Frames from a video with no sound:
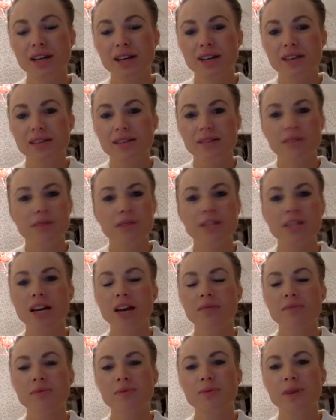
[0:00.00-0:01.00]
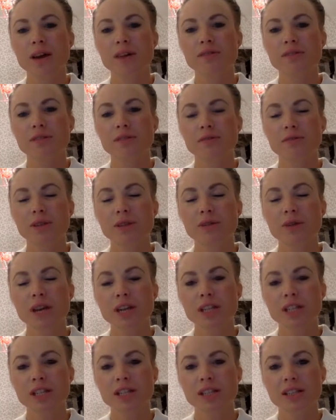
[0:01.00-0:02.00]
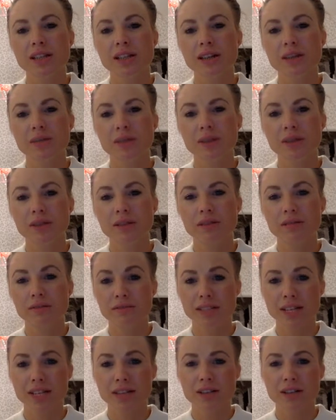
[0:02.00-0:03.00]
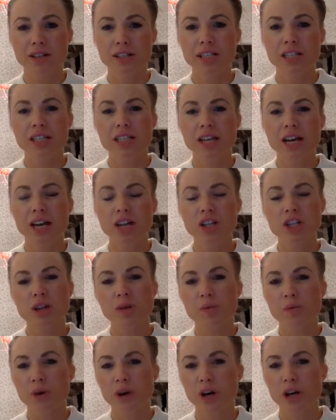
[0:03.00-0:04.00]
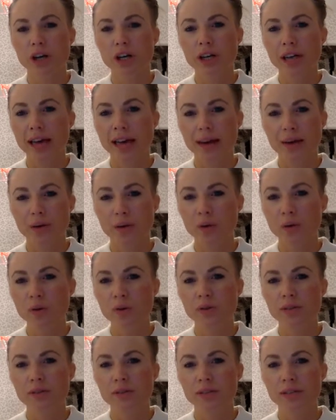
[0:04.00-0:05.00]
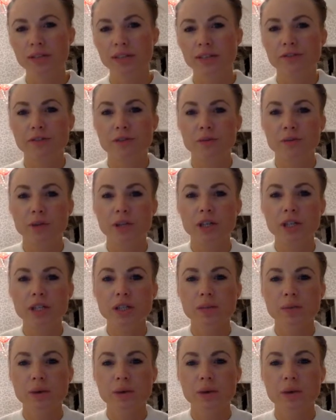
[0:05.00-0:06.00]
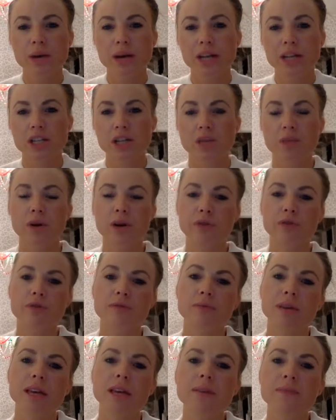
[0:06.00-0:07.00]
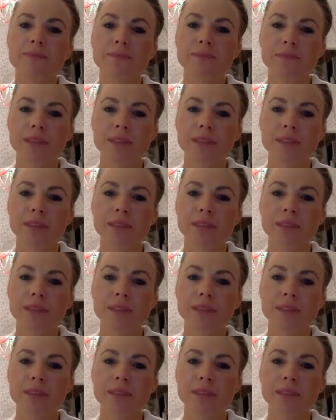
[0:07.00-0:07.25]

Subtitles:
So many times we have so many questions like, does RTT actually work at all? And if it works, will it actually work for me?